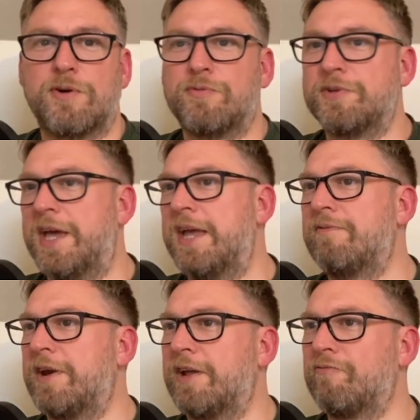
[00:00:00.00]
all day
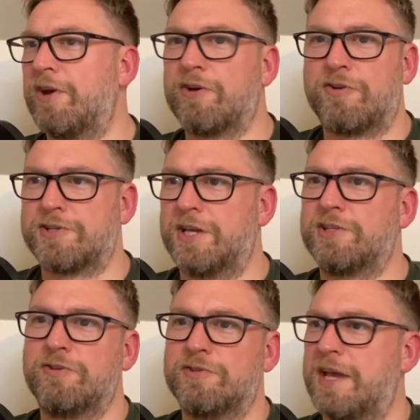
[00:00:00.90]
running run across like
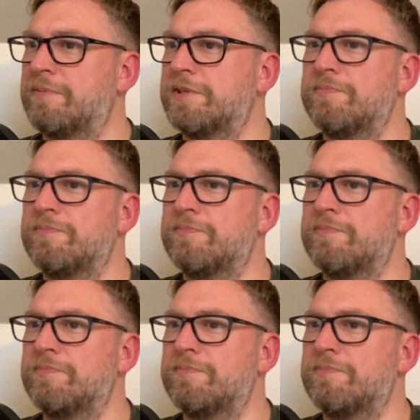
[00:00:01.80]
two tables.